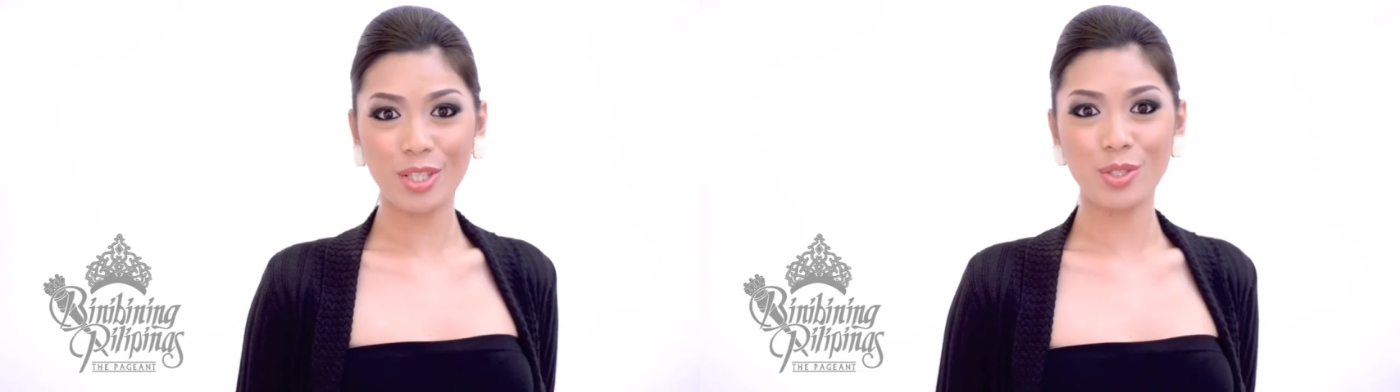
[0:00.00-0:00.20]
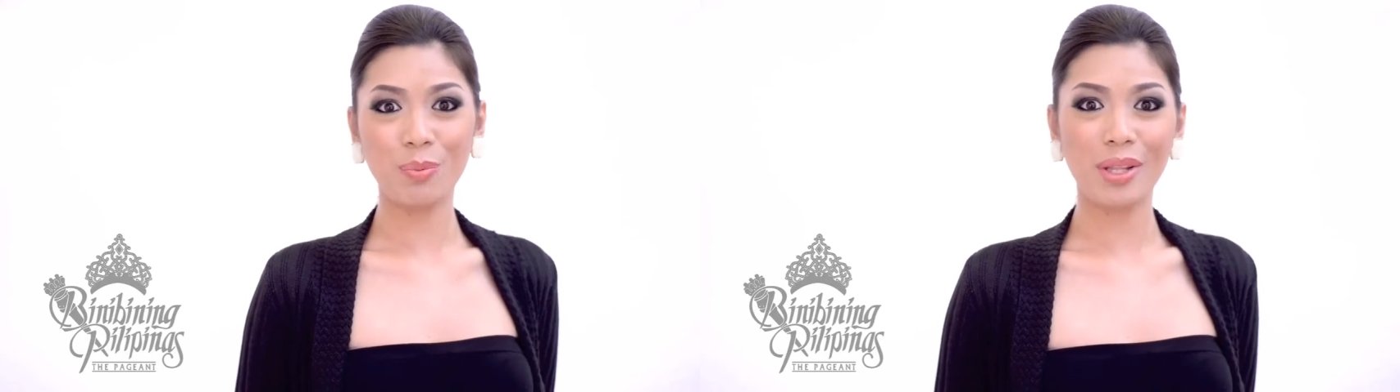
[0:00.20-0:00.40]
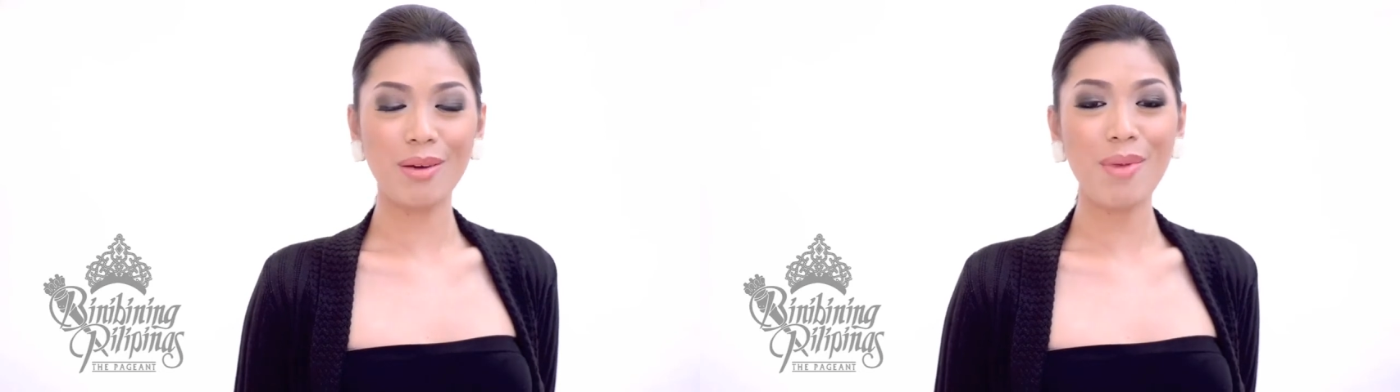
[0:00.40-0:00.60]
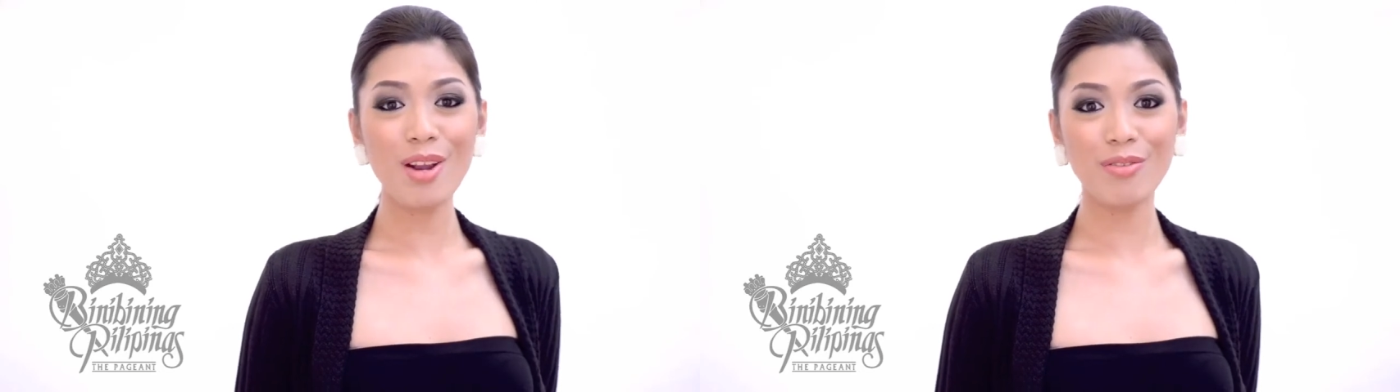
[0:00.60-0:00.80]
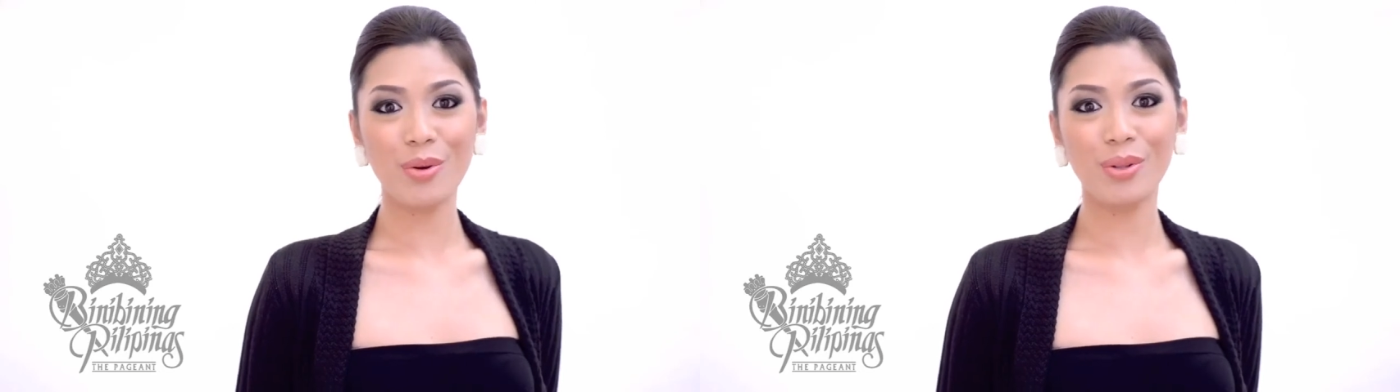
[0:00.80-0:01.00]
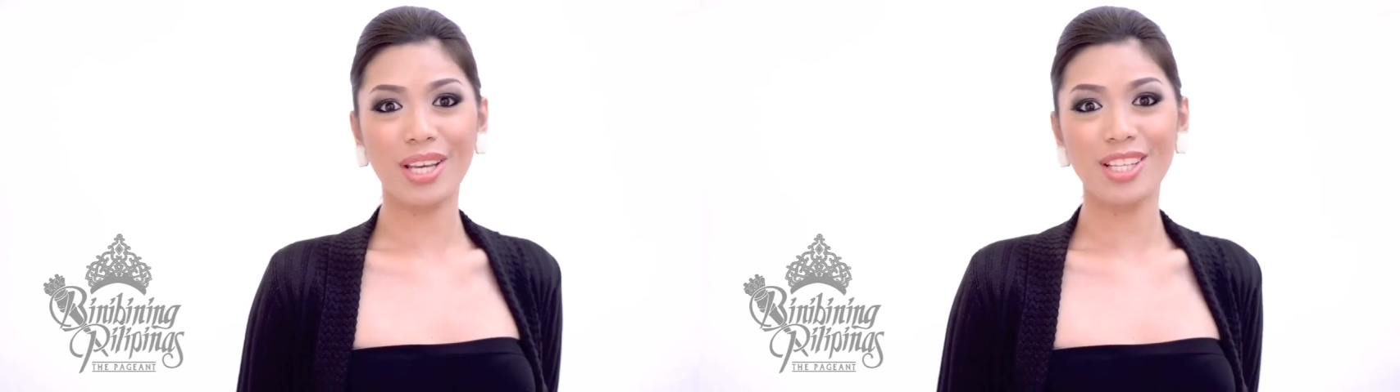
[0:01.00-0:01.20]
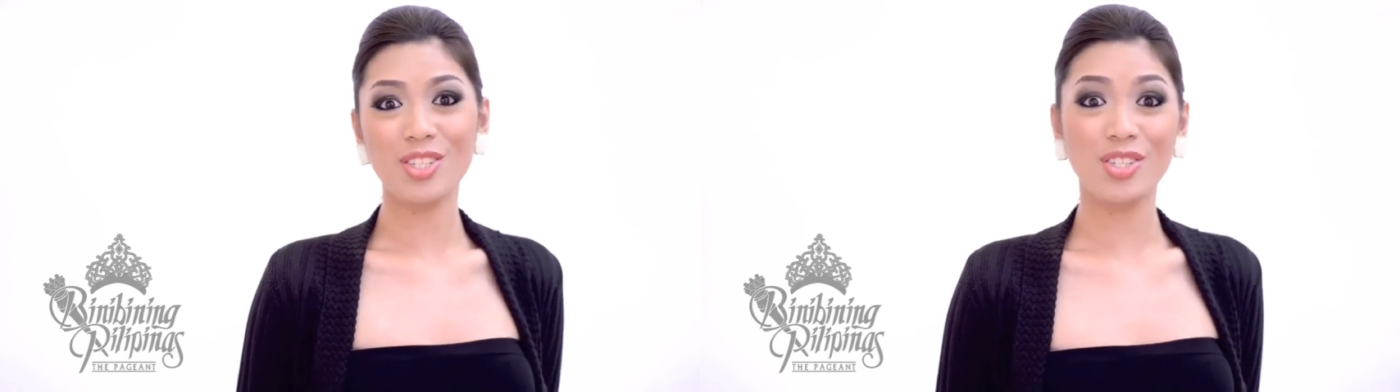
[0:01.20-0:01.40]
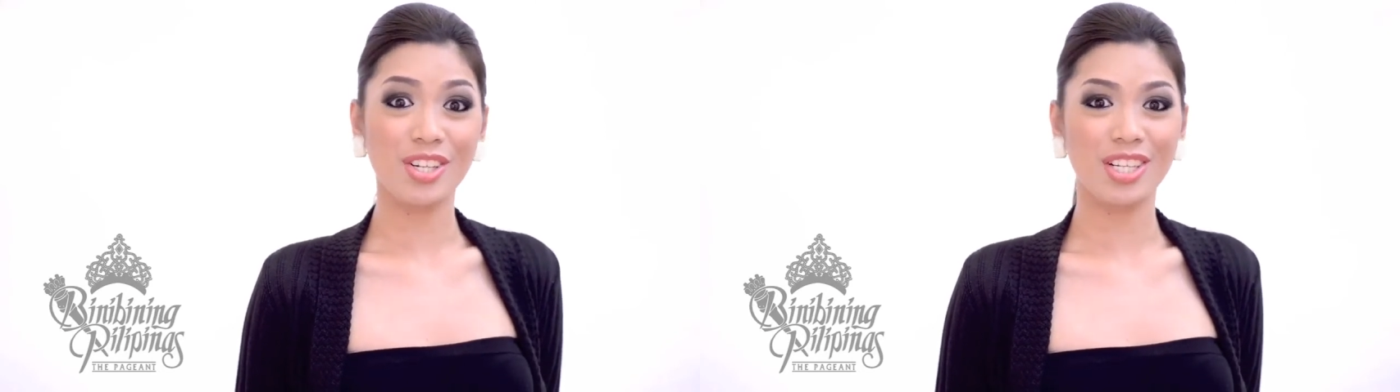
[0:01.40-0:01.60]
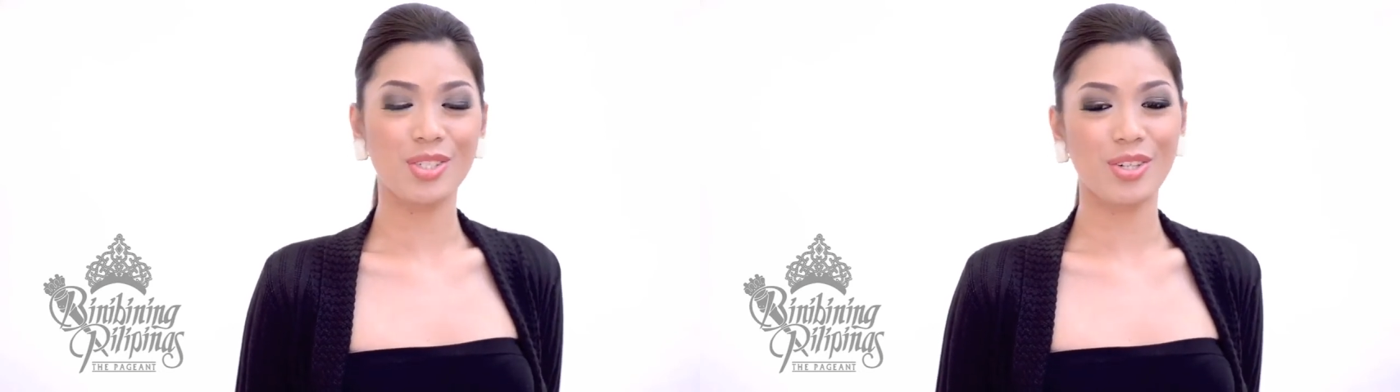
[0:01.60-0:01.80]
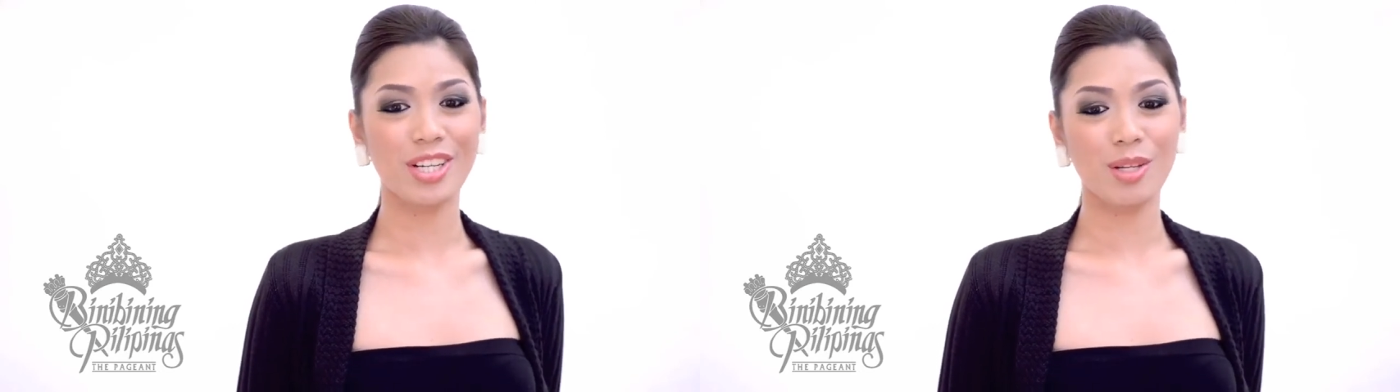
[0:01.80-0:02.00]
play my role in a series
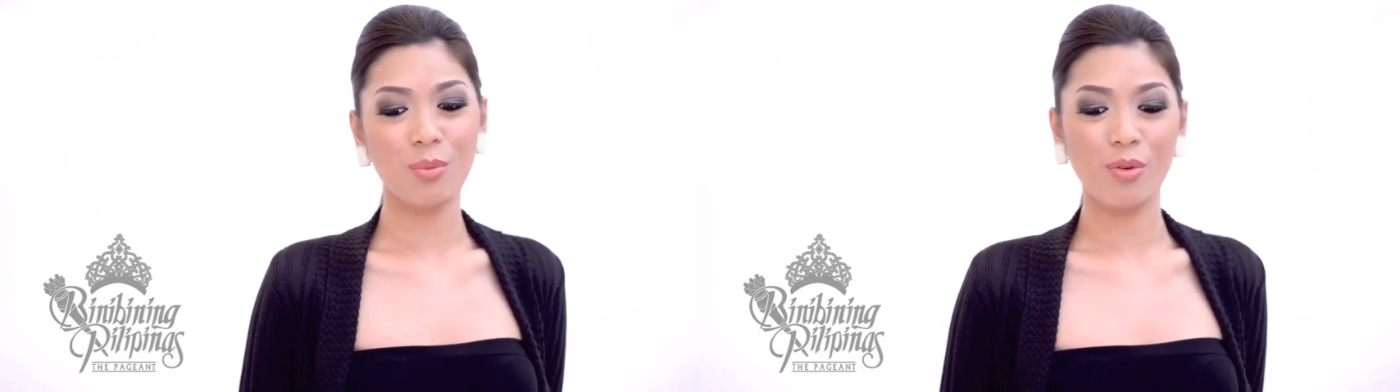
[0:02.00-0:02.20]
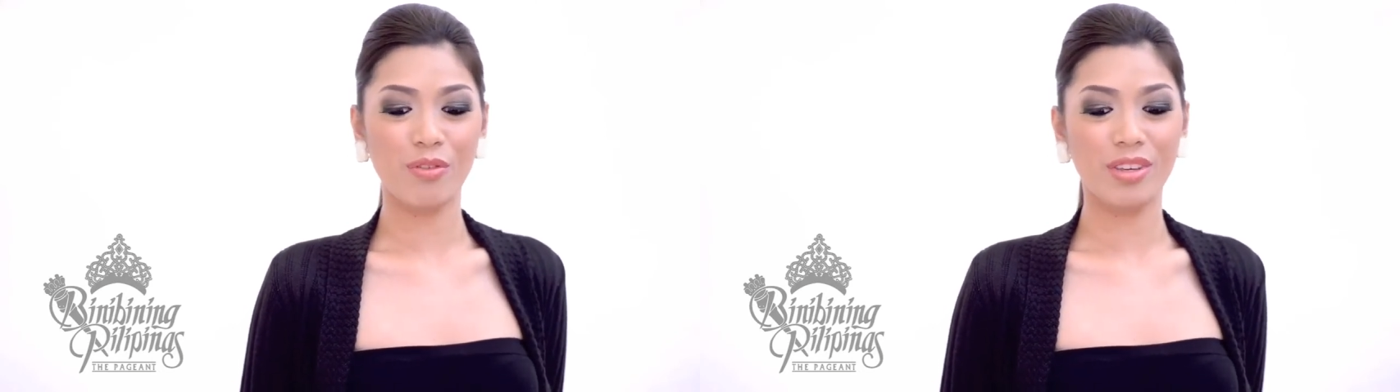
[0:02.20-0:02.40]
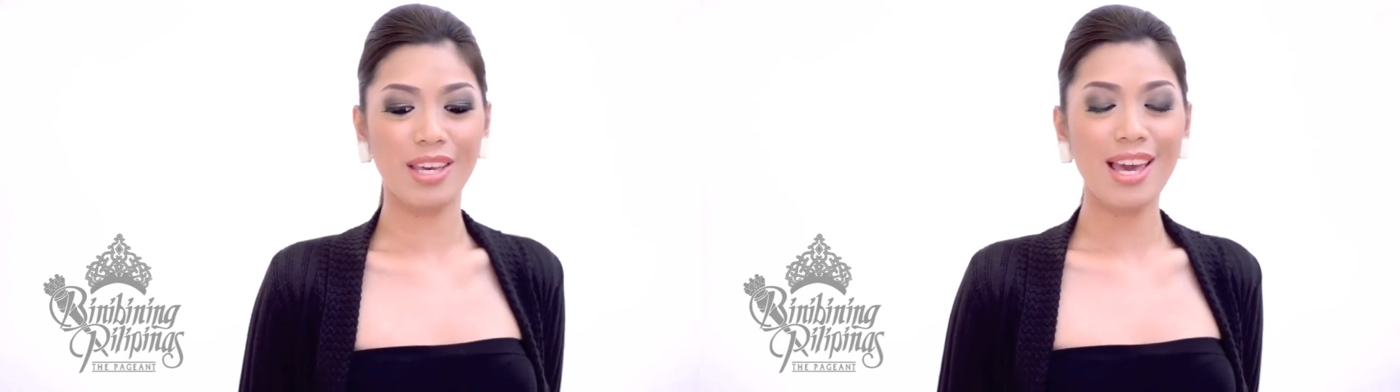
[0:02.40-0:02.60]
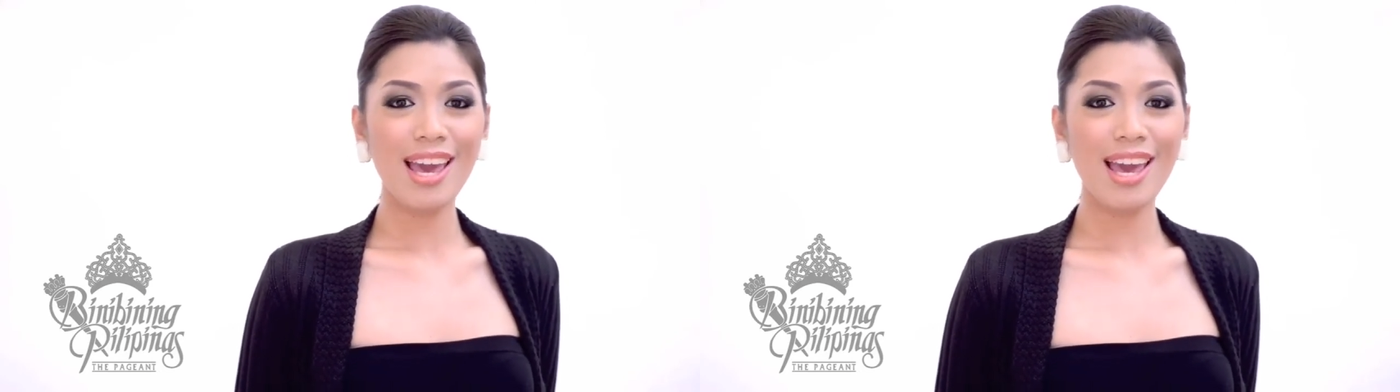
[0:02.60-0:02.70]
or in a movie.